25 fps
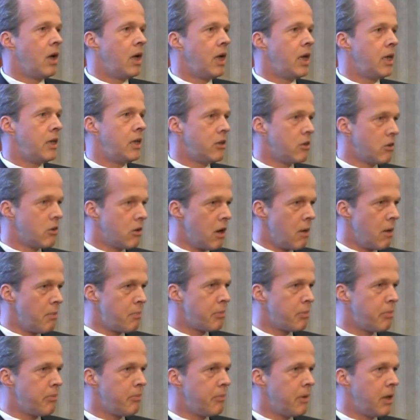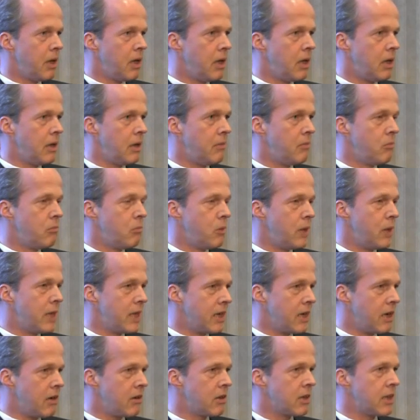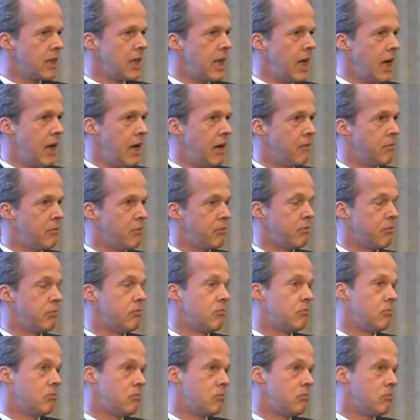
In Europe, we currently have